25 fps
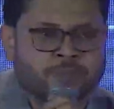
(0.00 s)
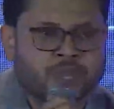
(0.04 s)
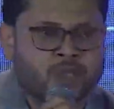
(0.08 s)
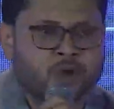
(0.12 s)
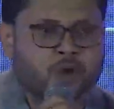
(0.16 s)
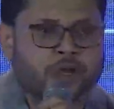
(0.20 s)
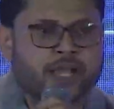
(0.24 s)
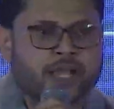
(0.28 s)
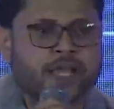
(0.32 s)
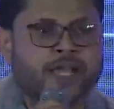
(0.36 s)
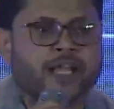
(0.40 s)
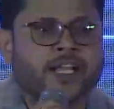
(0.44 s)

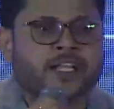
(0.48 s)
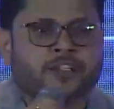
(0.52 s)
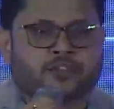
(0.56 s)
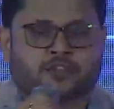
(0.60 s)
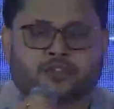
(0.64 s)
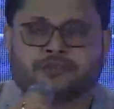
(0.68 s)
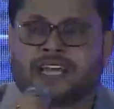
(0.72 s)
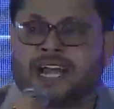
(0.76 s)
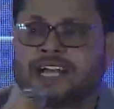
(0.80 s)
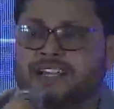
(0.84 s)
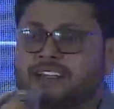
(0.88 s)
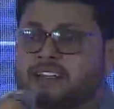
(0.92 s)
Okay, so
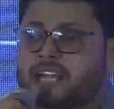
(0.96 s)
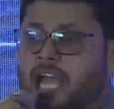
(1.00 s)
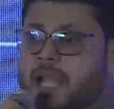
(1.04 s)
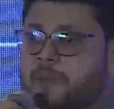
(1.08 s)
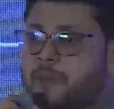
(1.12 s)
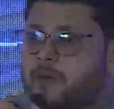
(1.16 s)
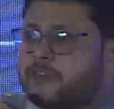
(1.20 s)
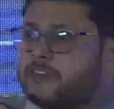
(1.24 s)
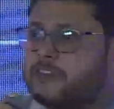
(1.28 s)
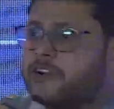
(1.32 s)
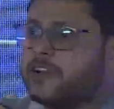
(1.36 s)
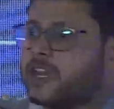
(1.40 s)
that type
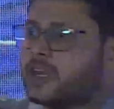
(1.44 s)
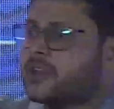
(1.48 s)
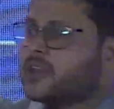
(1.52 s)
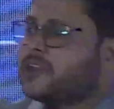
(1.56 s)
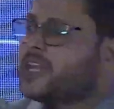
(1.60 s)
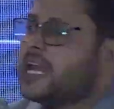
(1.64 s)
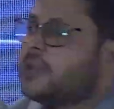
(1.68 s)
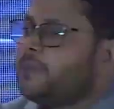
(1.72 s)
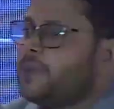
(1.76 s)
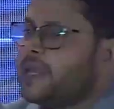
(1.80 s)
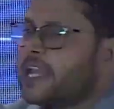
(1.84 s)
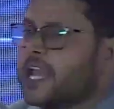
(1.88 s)
of internal
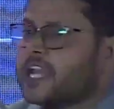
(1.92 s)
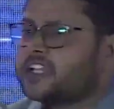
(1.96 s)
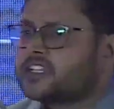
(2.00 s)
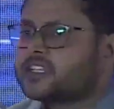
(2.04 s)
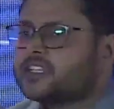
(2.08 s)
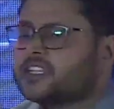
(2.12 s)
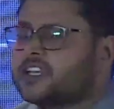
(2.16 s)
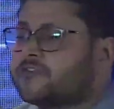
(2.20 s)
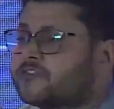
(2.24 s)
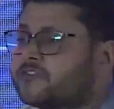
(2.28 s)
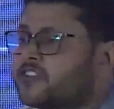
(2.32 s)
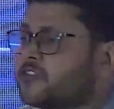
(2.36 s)

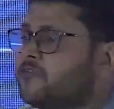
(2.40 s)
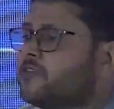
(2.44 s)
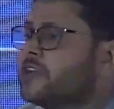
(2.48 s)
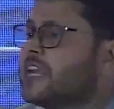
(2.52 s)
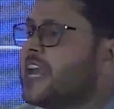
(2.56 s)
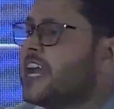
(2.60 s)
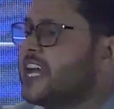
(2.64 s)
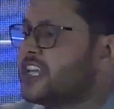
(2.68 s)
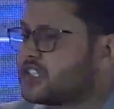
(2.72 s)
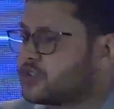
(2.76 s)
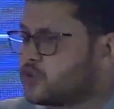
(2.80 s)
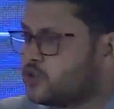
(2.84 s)
application if someone
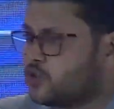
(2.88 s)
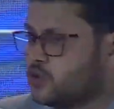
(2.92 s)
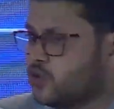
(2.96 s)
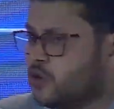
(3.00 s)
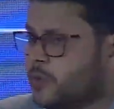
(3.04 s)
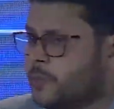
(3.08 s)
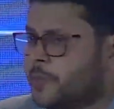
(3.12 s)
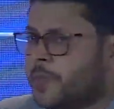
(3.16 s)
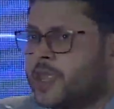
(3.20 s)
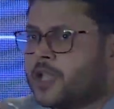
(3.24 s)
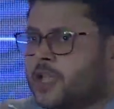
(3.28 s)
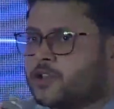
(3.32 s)
has to
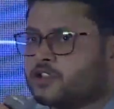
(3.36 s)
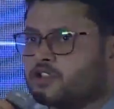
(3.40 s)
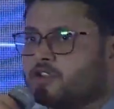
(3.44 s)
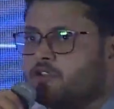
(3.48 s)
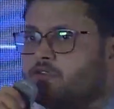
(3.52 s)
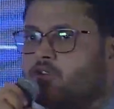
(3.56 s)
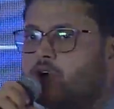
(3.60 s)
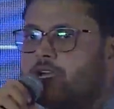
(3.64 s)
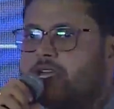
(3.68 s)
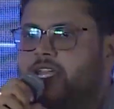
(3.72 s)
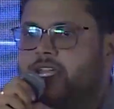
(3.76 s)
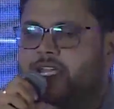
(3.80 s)
do, so
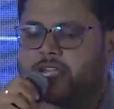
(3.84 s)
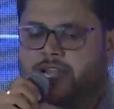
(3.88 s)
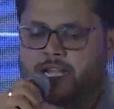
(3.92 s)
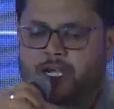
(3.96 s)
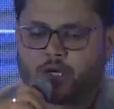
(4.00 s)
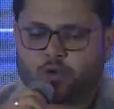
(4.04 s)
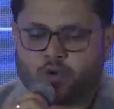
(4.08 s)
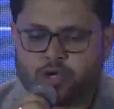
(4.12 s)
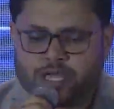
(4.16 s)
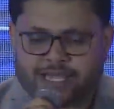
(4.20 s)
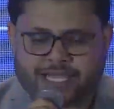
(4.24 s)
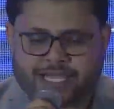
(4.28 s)
what he can
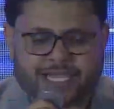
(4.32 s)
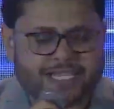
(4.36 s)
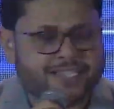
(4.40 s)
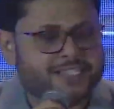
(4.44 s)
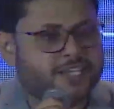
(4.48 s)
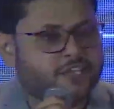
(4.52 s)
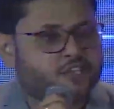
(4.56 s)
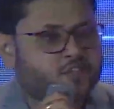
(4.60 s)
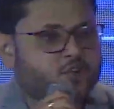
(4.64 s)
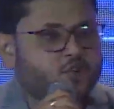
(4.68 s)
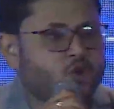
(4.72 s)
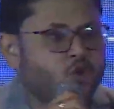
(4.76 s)
do, he can
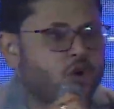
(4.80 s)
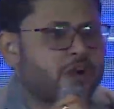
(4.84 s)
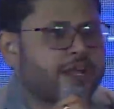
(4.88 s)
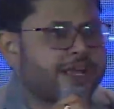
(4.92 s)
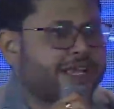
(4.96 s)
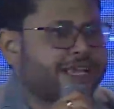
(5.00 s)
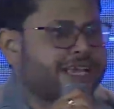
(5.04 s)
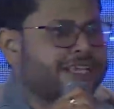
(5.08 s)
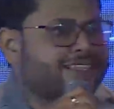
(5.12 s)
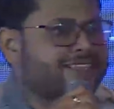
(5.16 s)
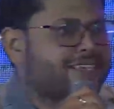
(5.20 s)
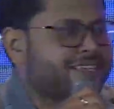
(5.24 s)
just go and
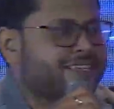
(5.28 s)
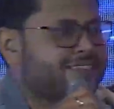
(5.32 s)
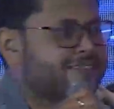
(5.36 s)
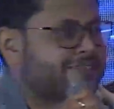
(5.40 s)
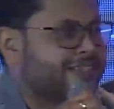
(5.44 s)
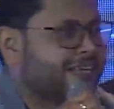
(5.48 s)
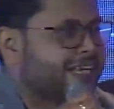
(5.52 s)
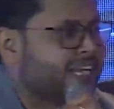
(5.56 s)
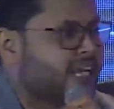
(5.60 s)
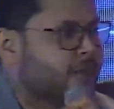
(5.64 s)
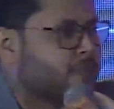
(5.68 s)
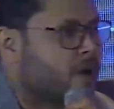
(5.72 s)
can just
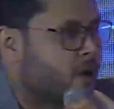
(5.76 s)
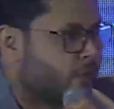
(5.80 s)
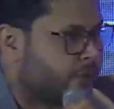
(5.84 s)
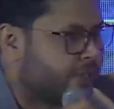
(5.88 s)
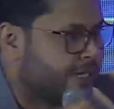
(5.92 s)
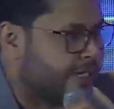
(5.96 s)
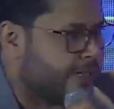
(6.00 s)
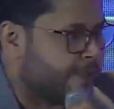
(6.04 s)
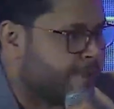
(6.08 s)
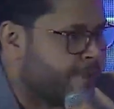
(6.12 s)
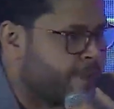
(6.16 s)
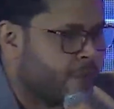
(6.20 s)
think about
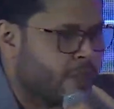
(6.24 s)
it.